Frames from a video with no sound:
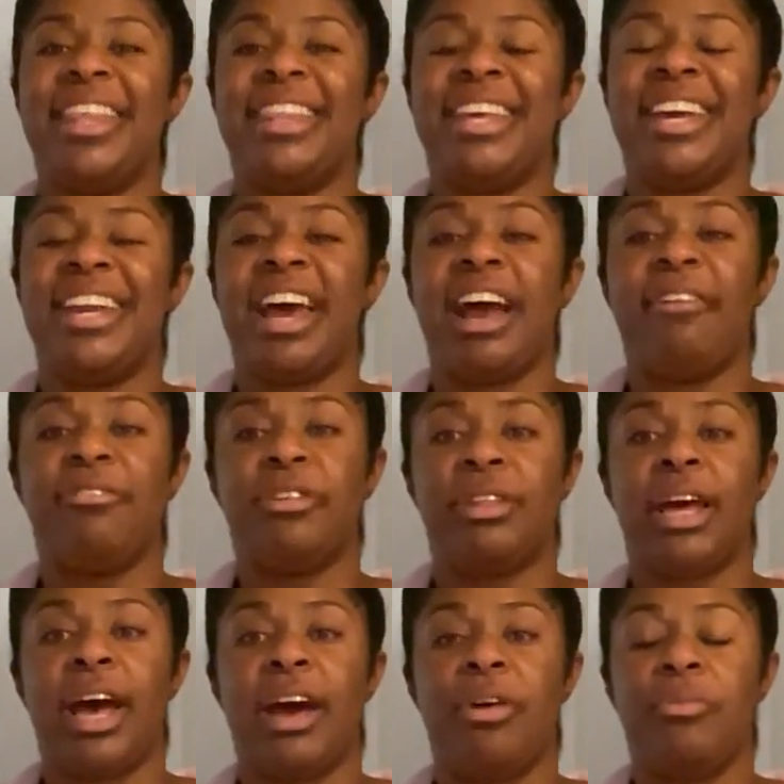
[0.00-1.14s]
then after
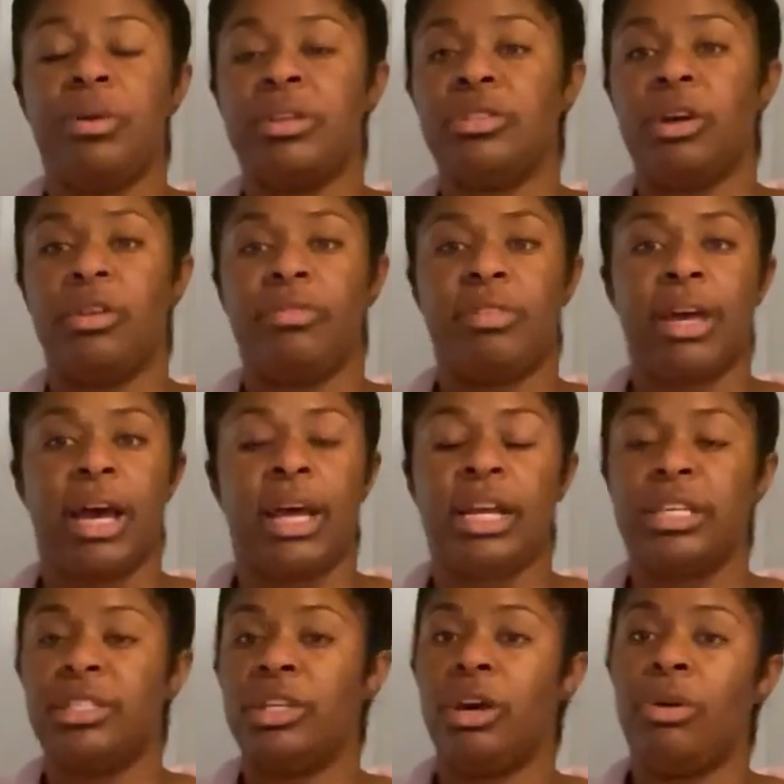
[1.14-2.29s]
that, once all of that
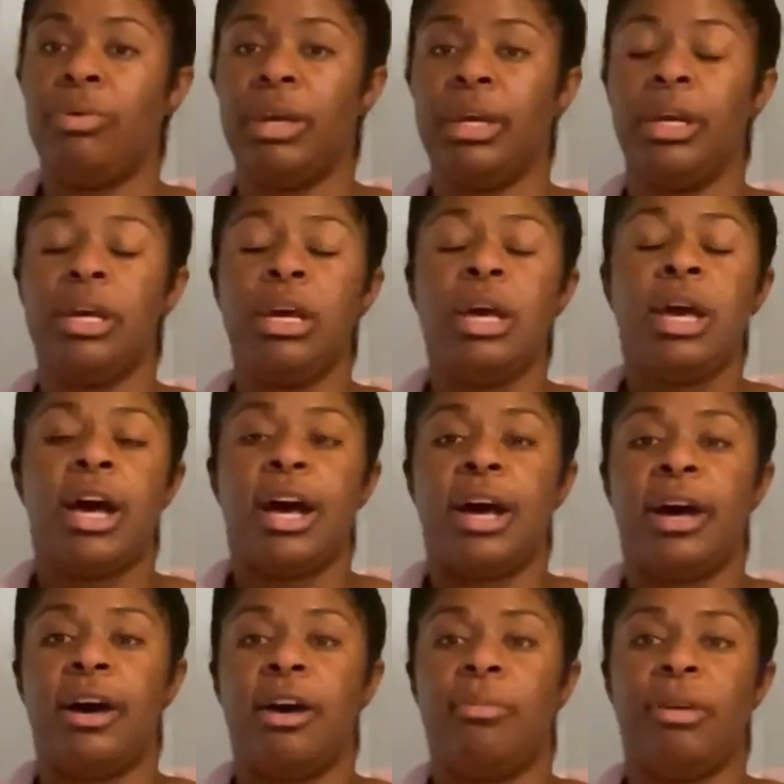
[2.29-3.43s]
is going
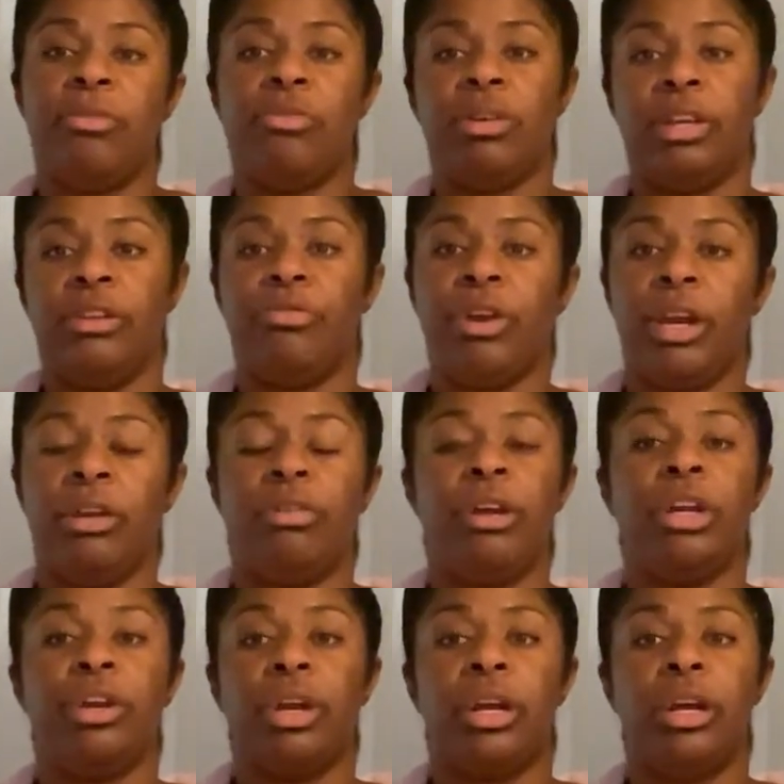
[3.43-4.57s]
and really fragrant,
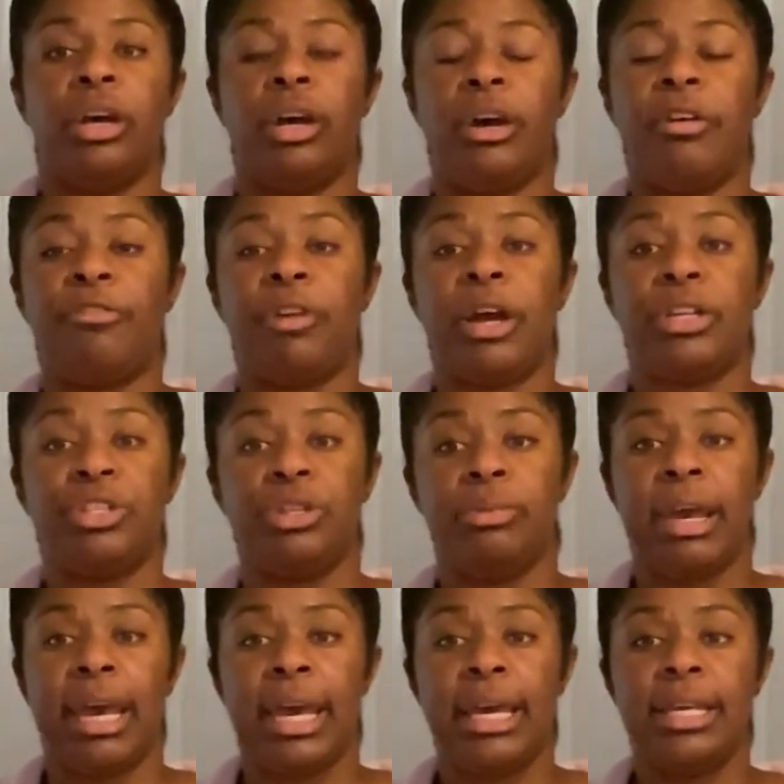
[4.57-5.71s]
you're going to fry 2
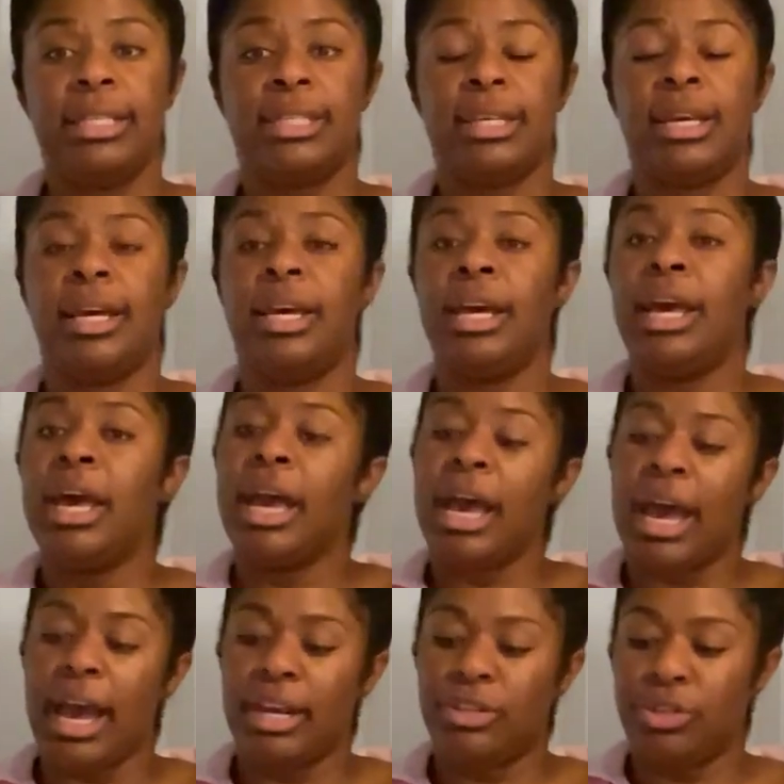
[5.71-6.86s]
eggs,
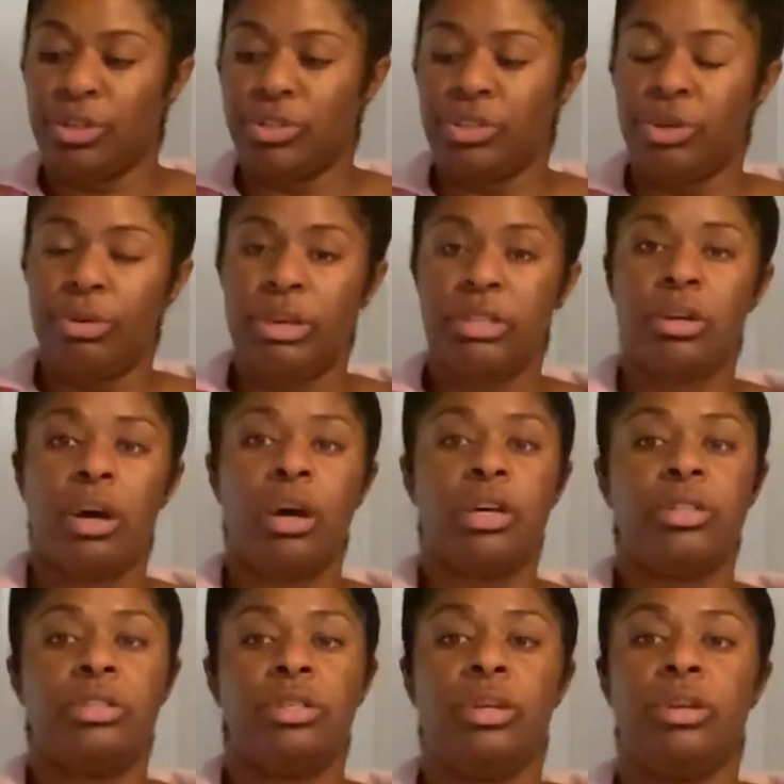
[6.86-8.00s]
add your soy
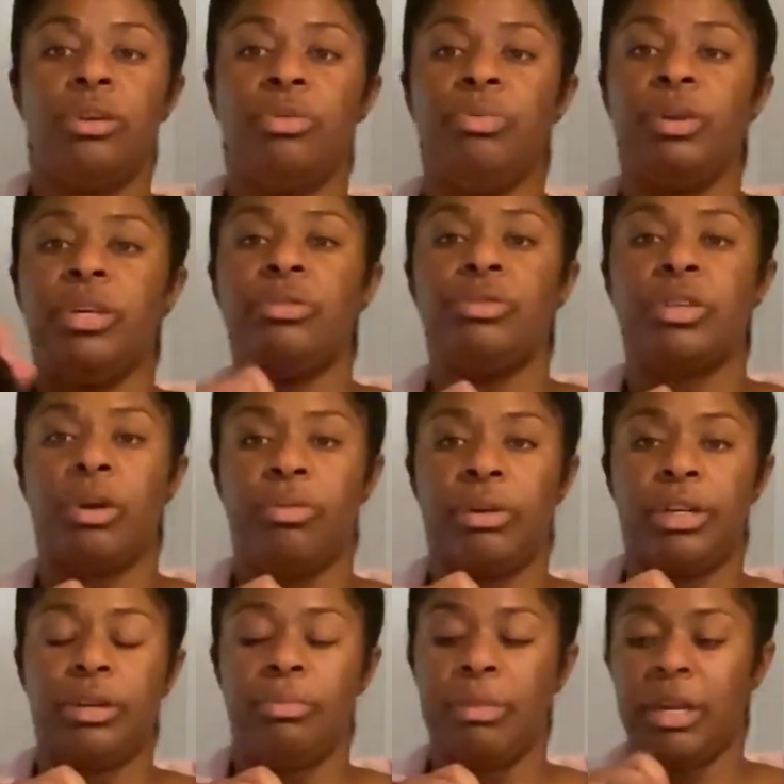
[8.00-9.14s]
sauce. We use
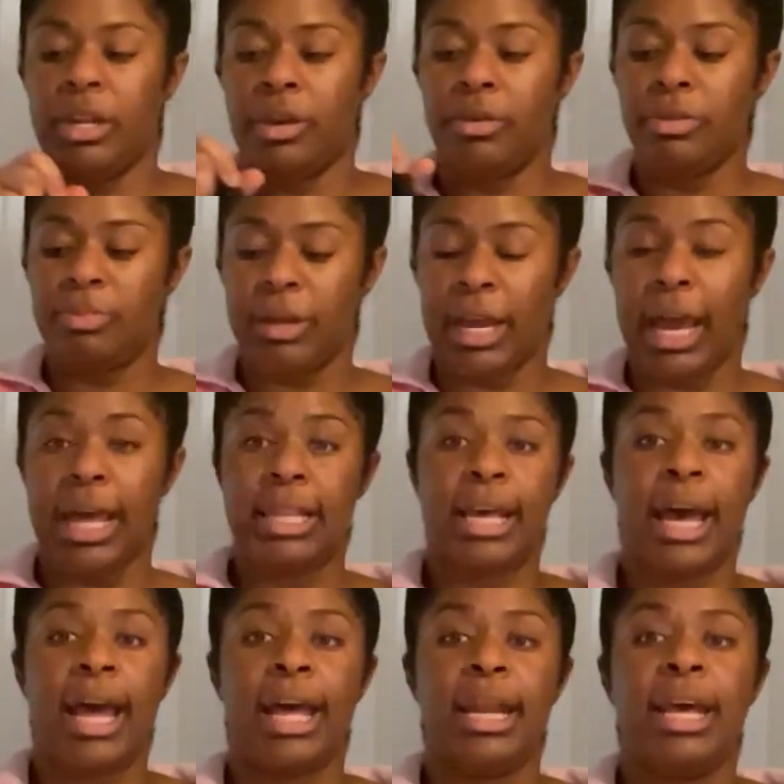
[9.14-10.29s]
coconut aminos, but add
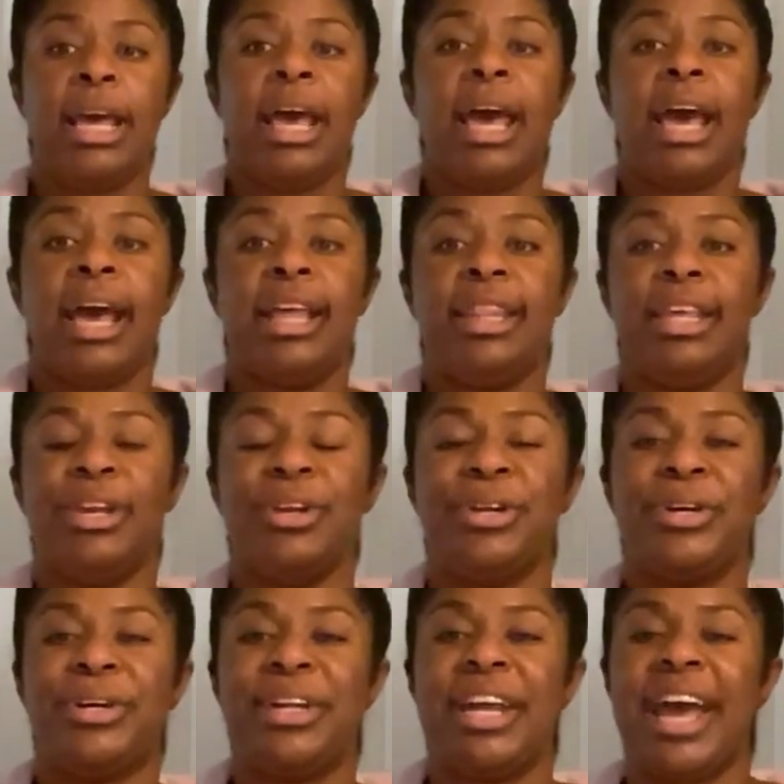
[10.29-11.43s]
that, and then you're
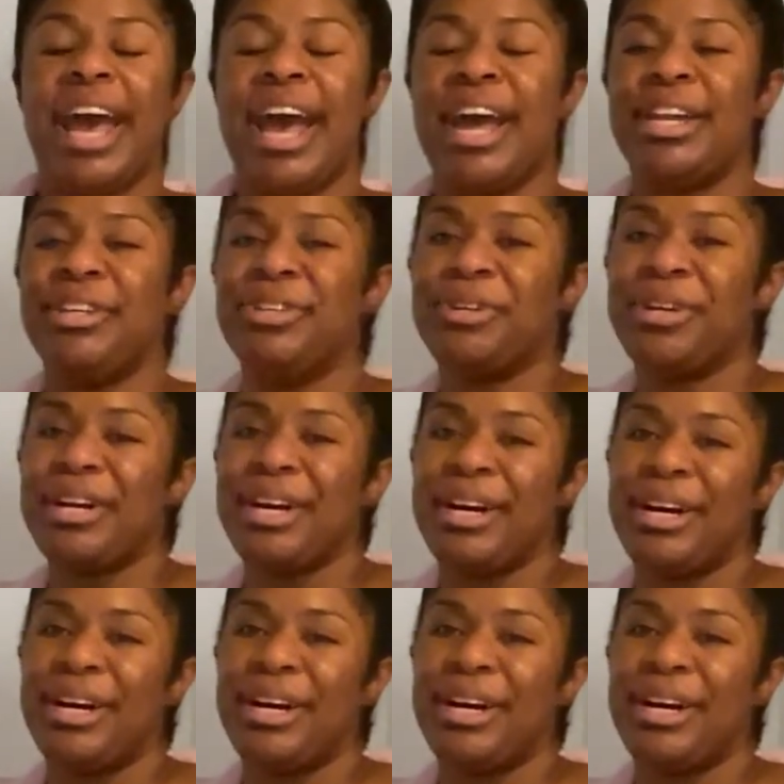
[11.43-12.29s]
going to add your